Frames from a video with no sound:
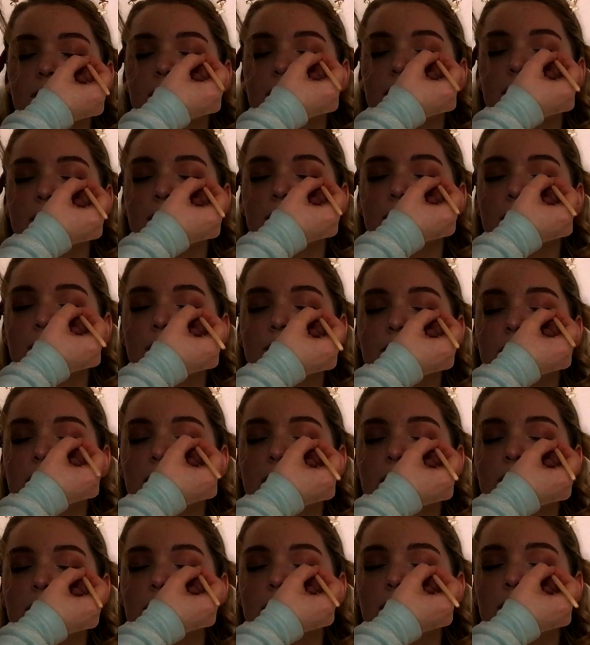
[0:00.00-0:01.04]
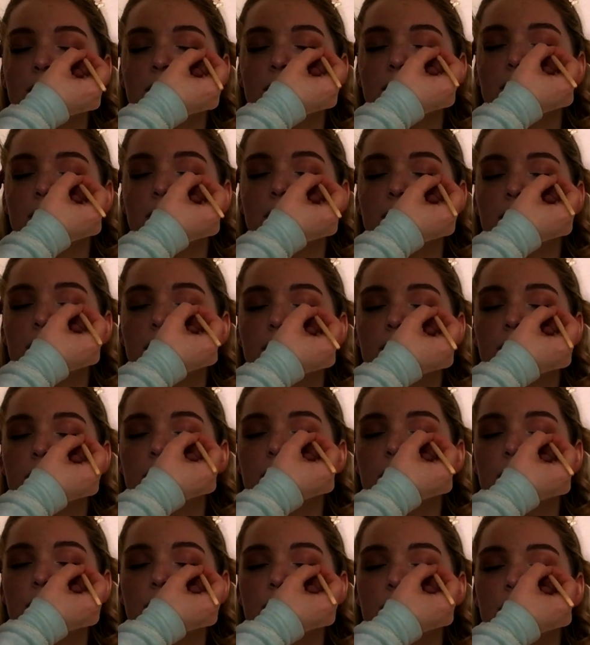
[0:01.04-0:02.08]
I'm just gonna kind of messily
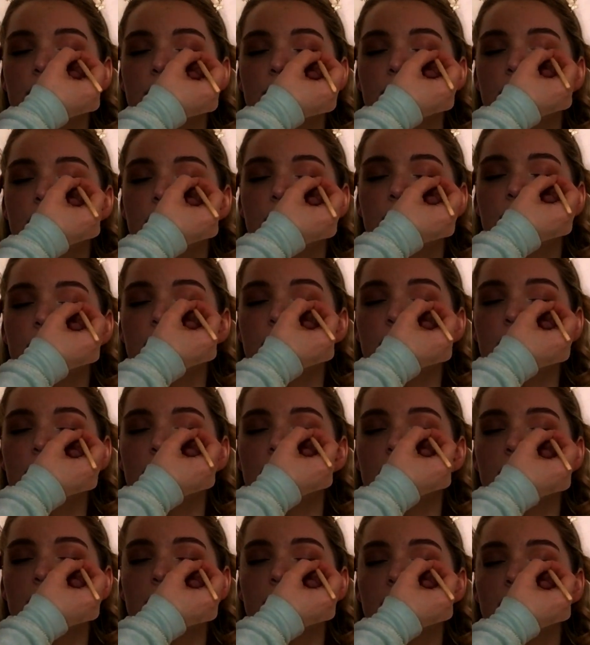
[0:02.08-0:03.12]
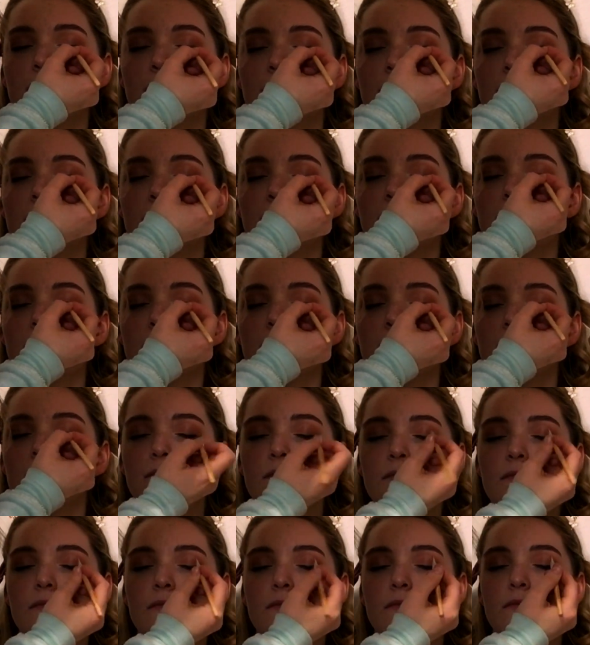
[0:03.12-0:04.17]
go over her lash line a little bit. I
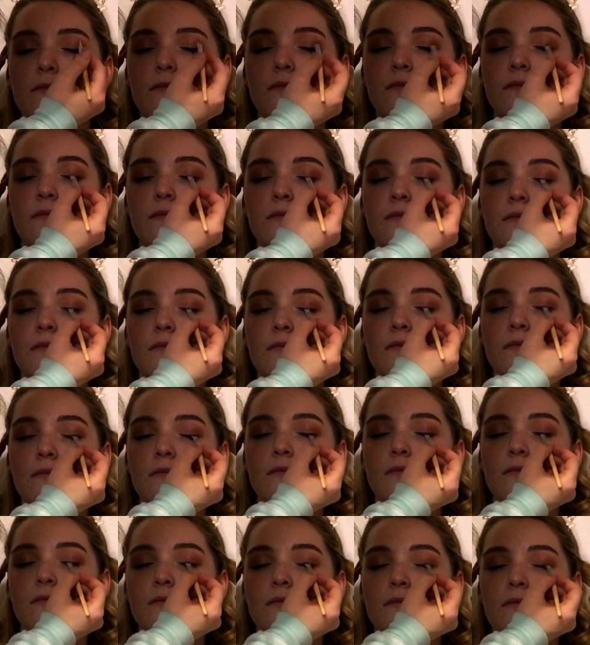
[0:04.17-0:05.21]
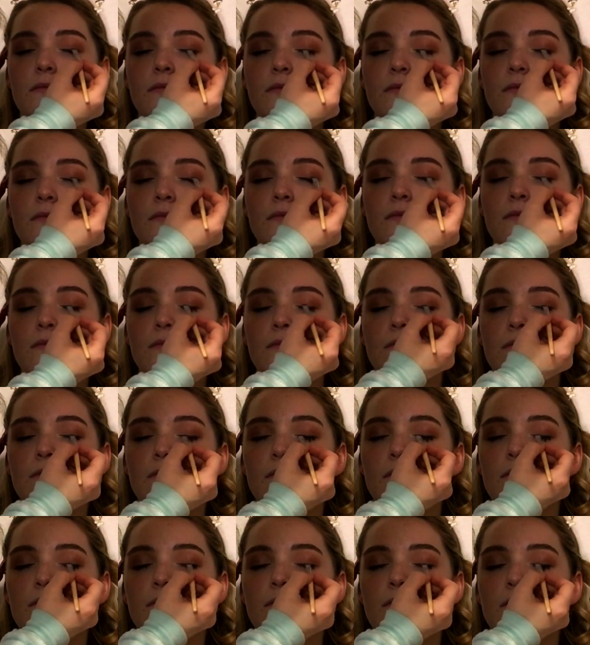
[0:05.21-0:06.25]
don't want to necessarily do
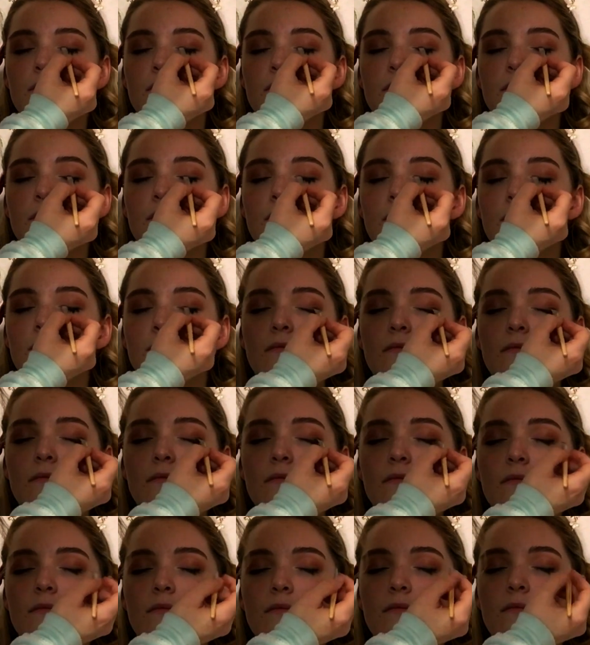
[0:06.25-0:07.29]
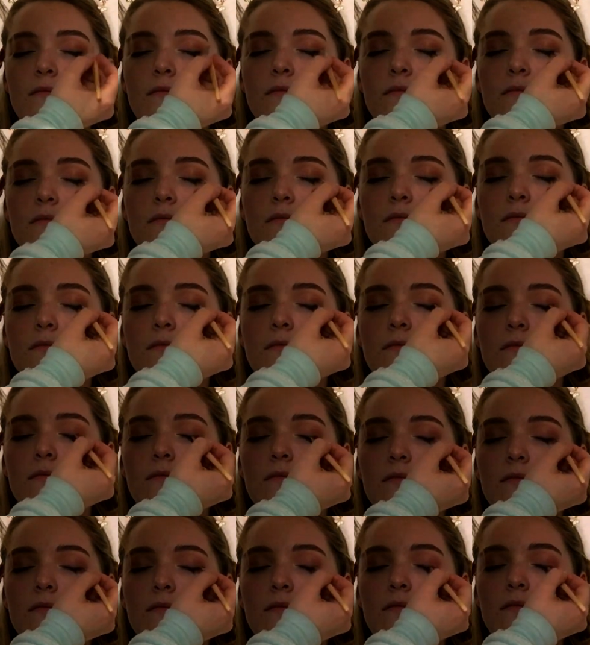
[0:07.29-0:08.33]
a wing. I want to
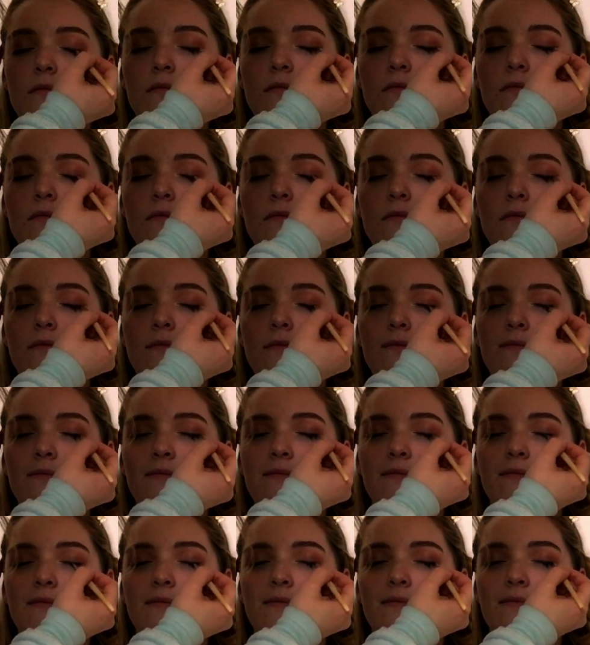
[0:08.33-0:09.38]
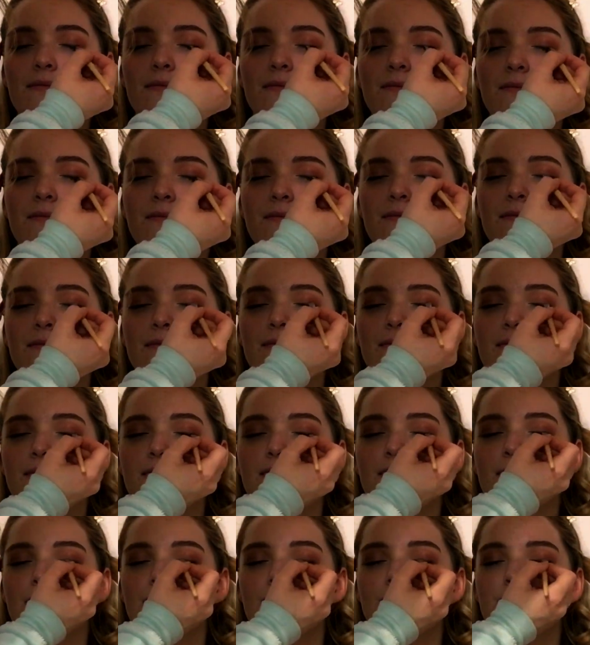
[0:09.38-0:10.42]
kind of give the illusion of a
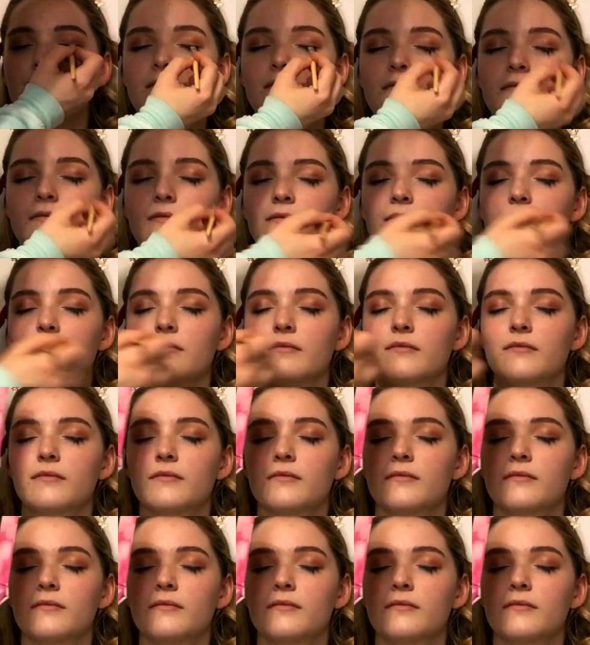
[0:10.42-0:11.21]
wing. Not that she